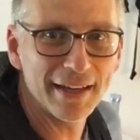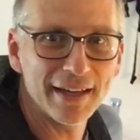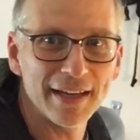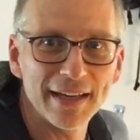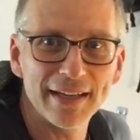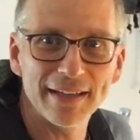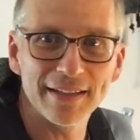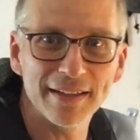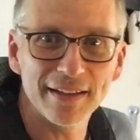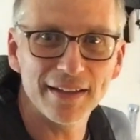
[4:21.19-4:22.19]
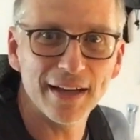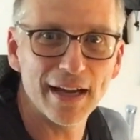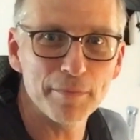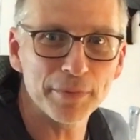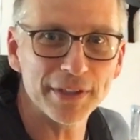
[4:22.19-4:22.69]
And
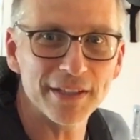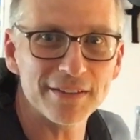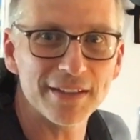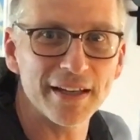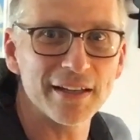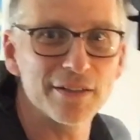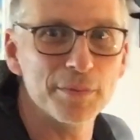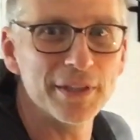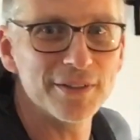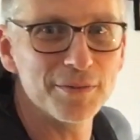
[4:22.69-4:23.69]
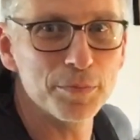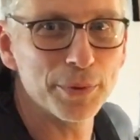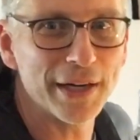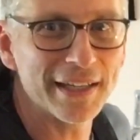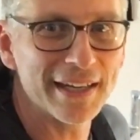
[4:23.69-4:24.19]
I'm pretty excited to be
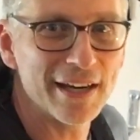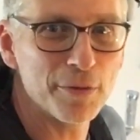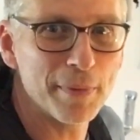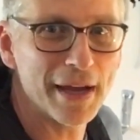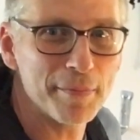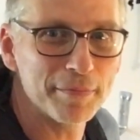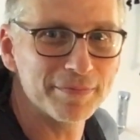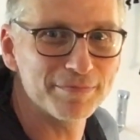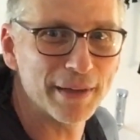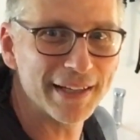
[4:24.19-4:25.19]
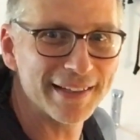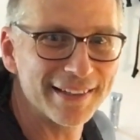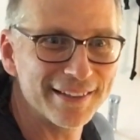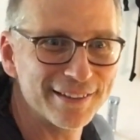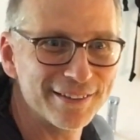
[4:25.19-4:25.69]
breaking out my
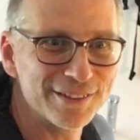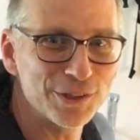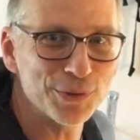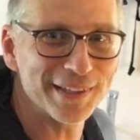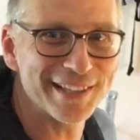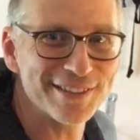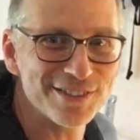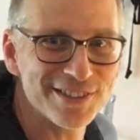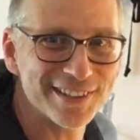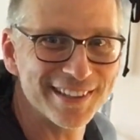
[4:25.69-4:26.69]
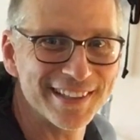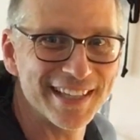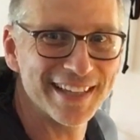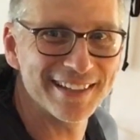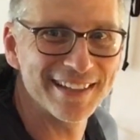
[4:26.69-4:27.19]
ULA circuit
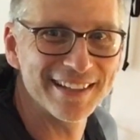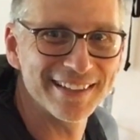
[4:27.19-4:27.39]
again.